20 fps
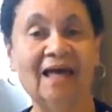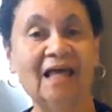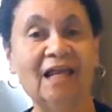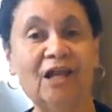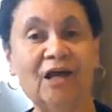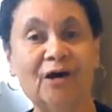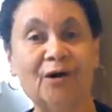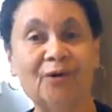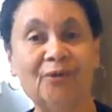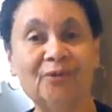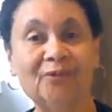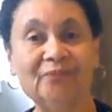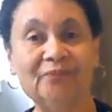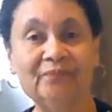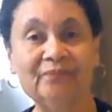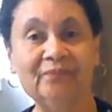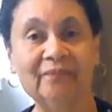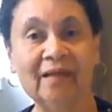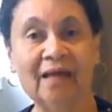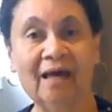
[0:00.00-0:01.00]
Hello,
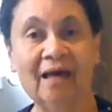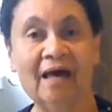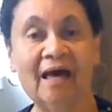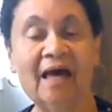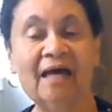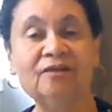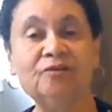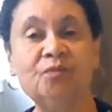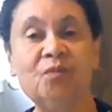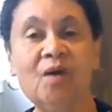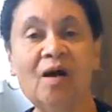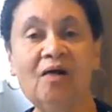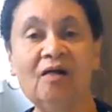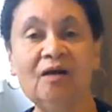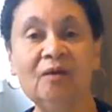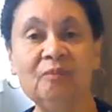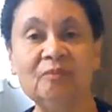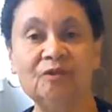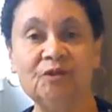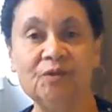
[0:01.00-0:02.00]
and
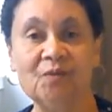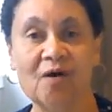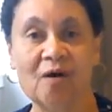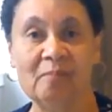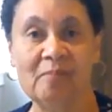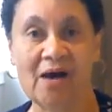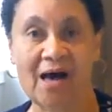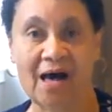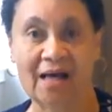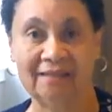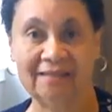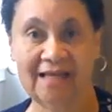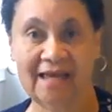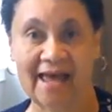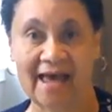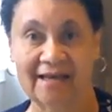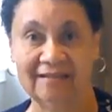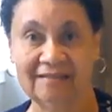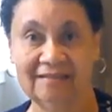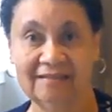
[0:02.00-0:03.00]
welcome to our
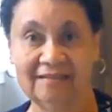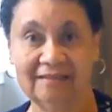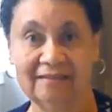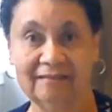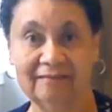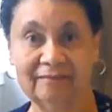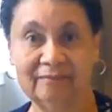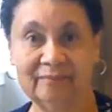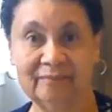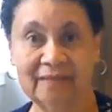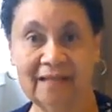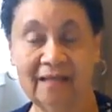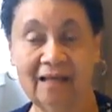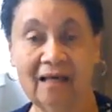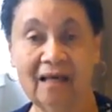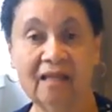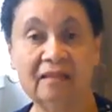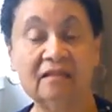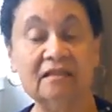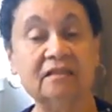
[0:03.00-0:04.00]
podcast.
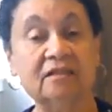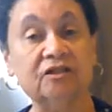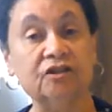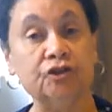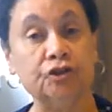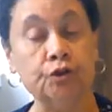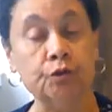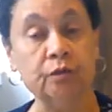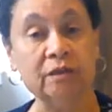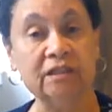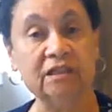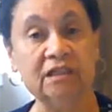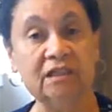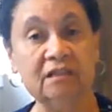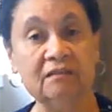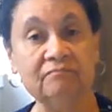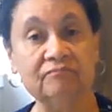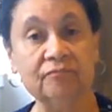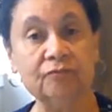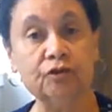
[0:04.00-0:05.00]
This Unity
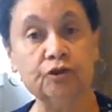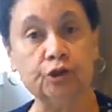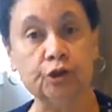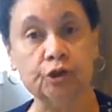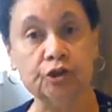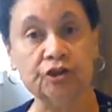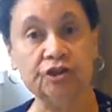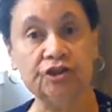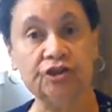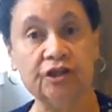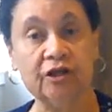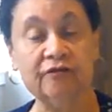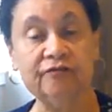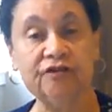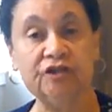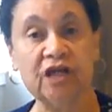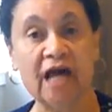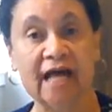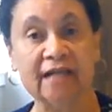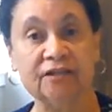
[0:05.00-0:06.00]
Church of
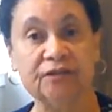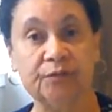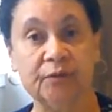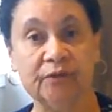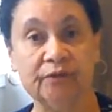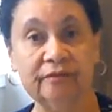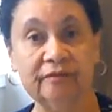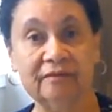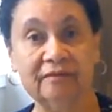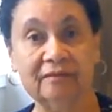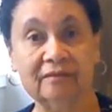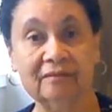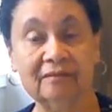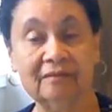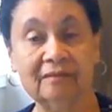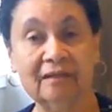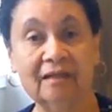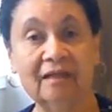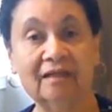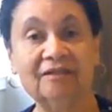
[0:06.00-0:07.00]
Chatsworth,
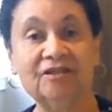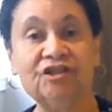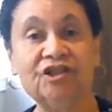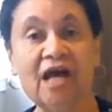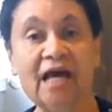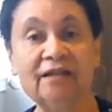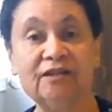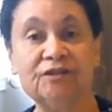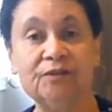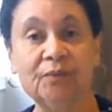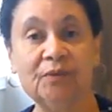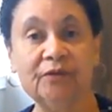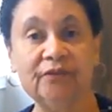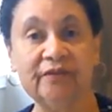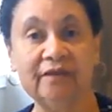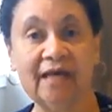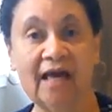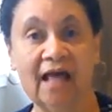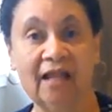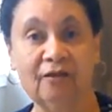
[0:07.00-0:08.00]
Chatsworth,
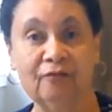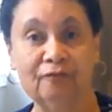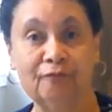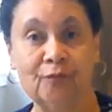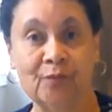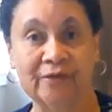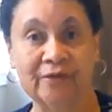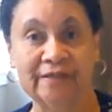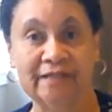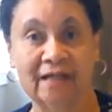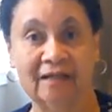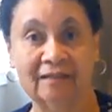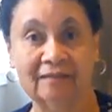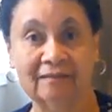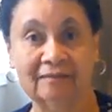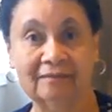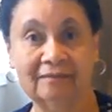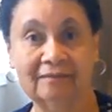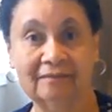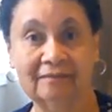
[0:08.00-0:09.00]
California.
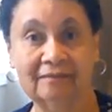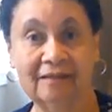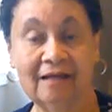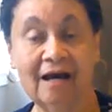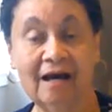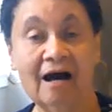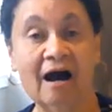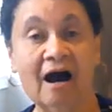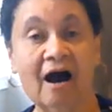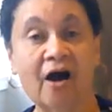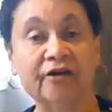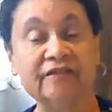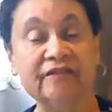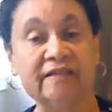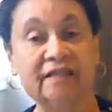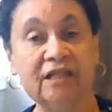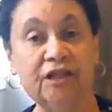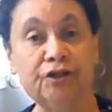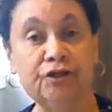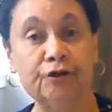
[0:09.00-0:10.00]
Our
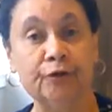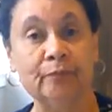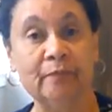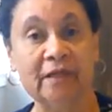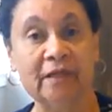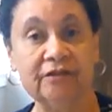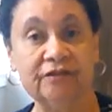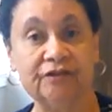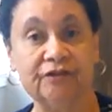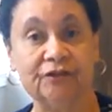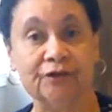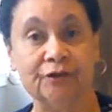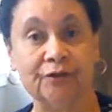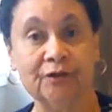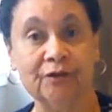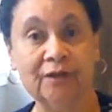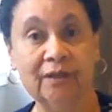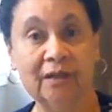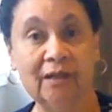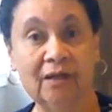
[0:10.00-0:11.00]
senior minister,
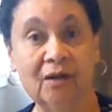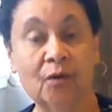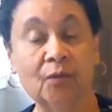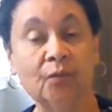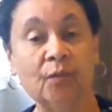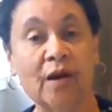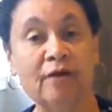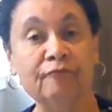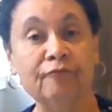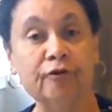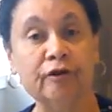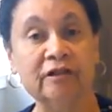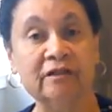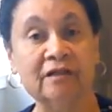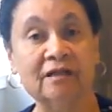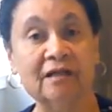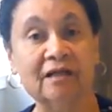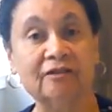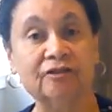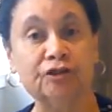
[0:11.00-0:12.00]
Reverend
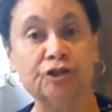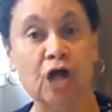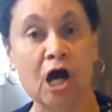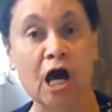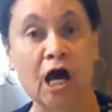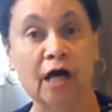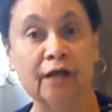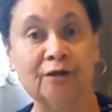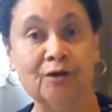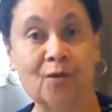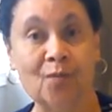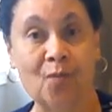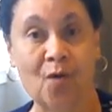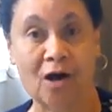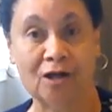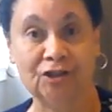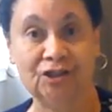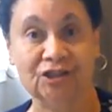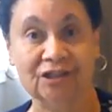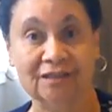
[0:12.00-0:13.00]
John
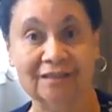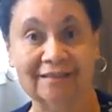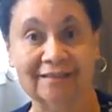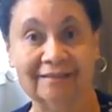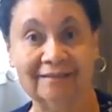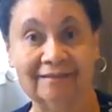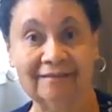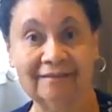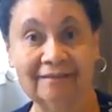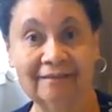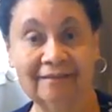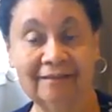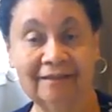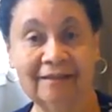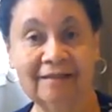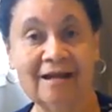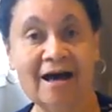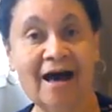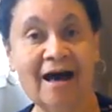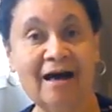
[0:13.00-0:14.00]
Washington,
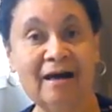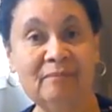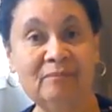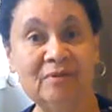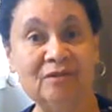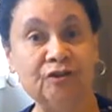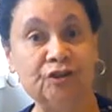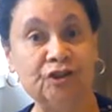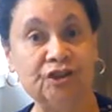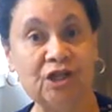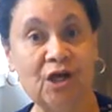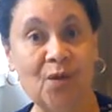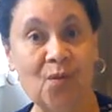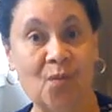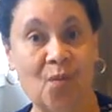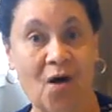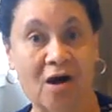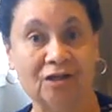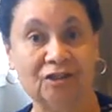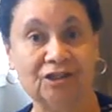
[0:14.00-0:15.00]
and I'm Michelle
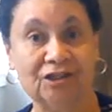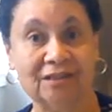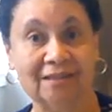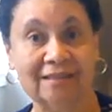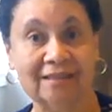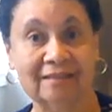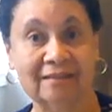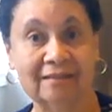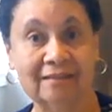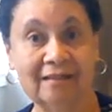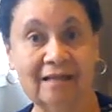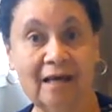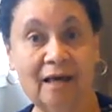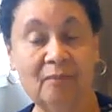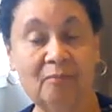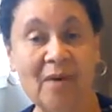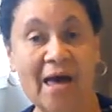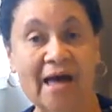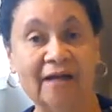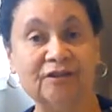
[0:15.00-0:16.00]
Washington,
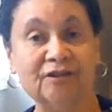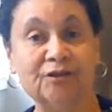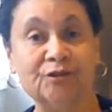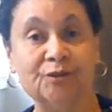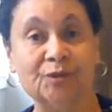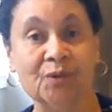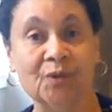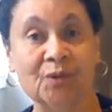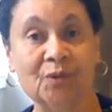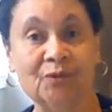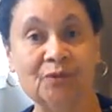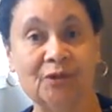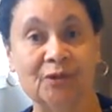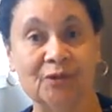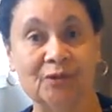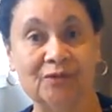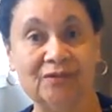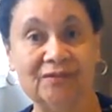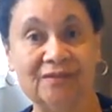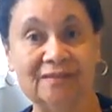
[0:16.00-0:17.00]
pastoral
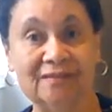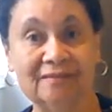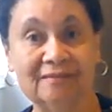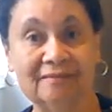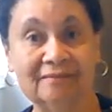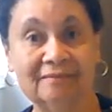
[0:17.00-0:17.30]
nurse.